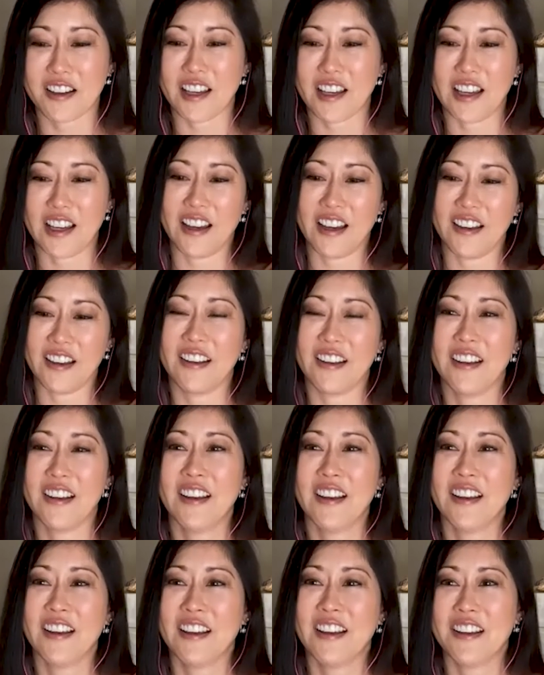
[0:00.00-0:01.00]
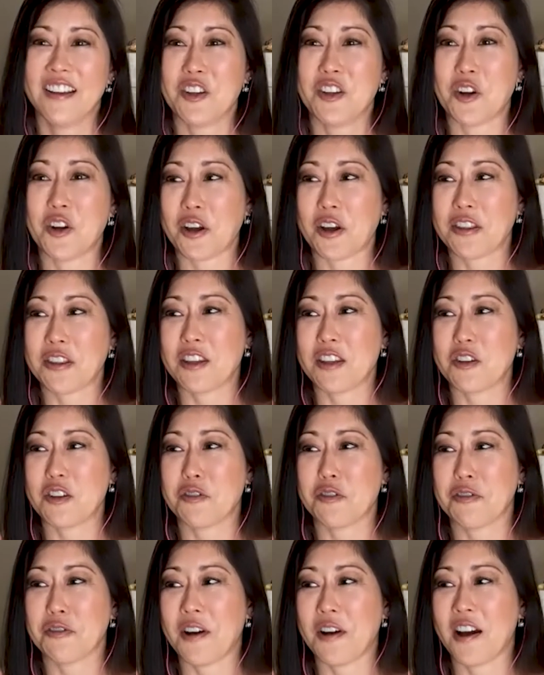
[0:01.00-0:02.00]
And I think you
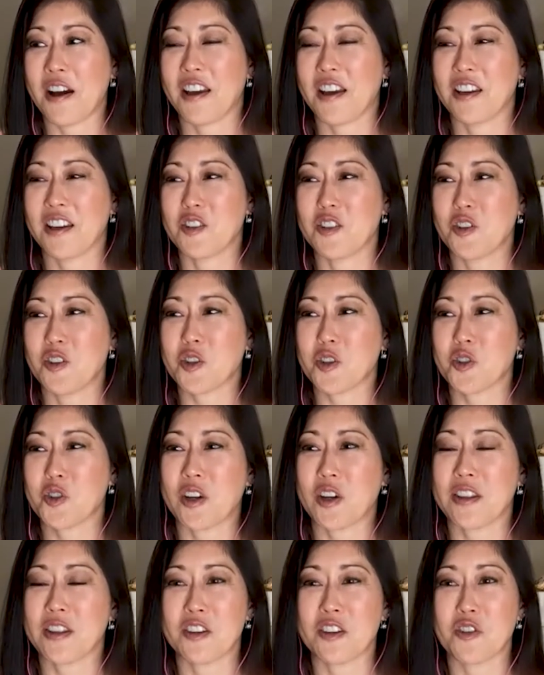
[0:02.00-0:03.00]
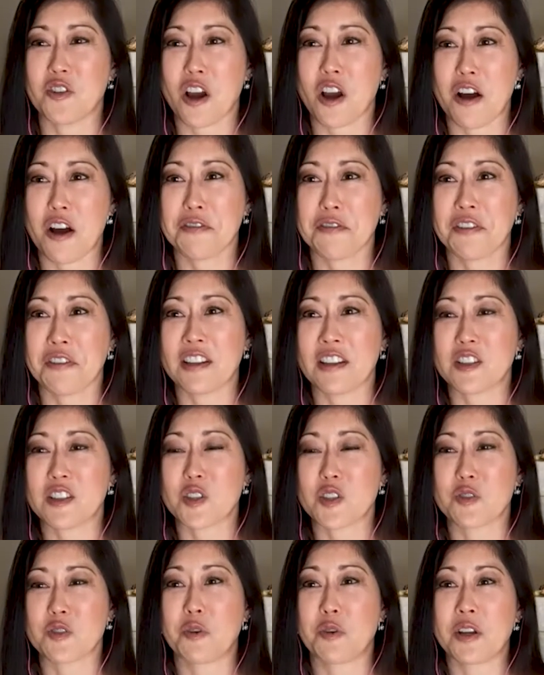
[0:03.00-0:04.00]
find your strength and your
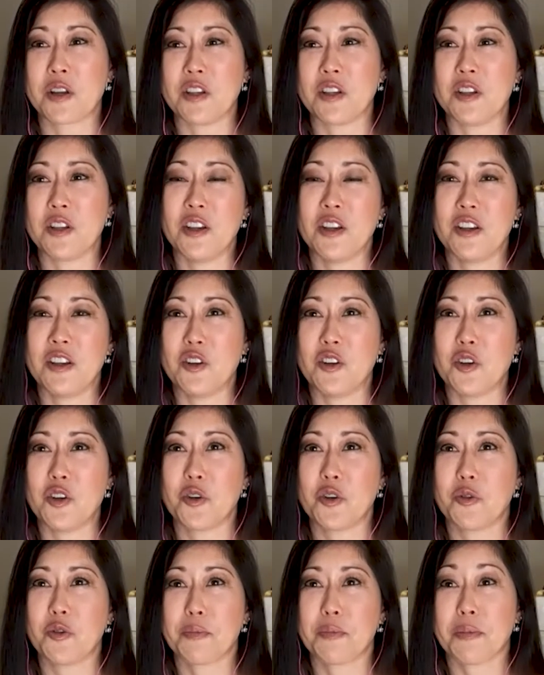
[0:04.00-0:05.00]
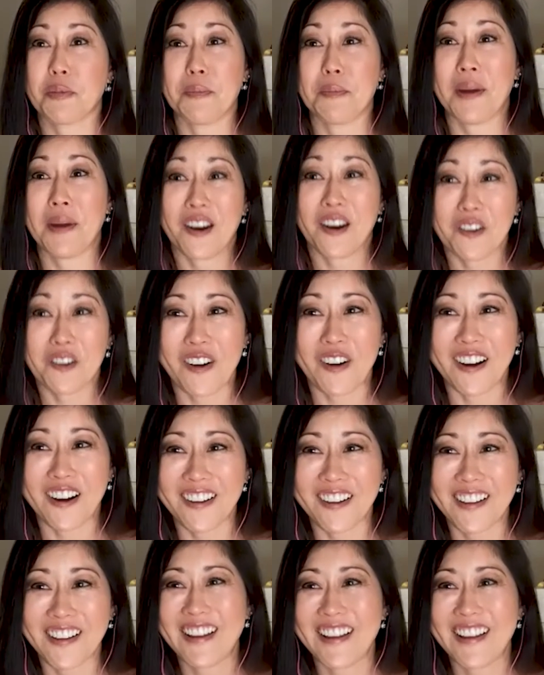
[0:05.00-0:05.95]
confidence when you prepare well.